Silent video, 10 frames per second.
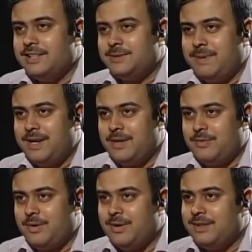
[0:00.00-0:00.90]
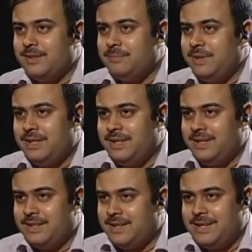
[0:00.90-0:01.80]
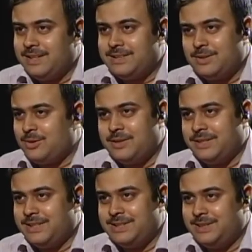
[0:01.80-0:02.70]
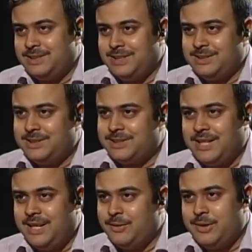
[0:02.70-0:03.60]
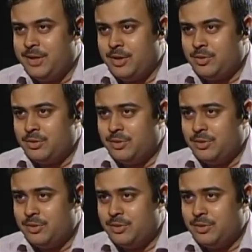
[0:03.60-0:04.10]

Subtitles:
In spite of all the beating in the election, Congress hasn't changed the style even now.